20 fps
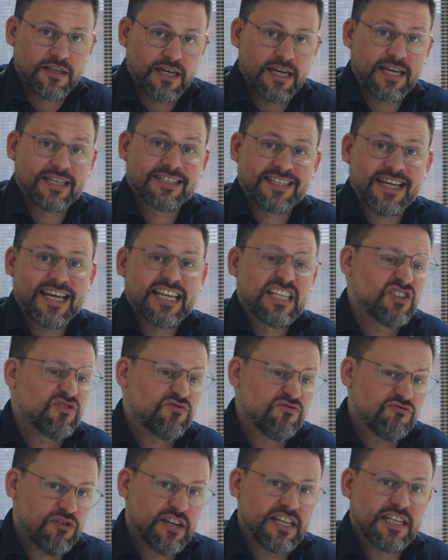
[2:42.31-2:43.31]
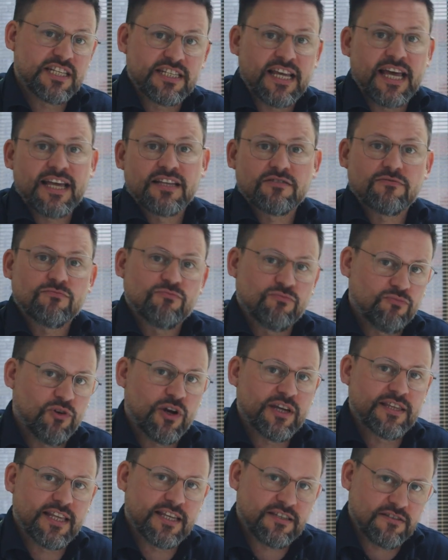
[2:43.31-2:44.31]
It says reset
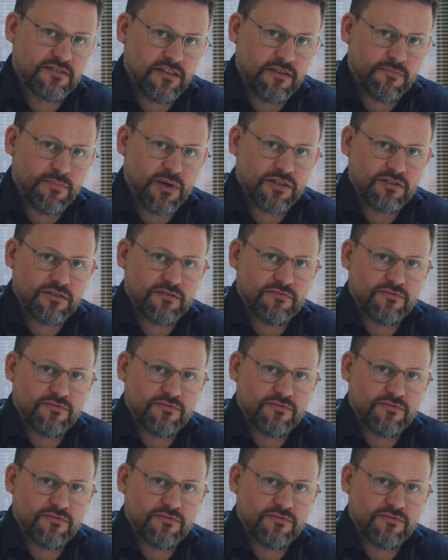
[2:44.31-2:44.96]
right next to the button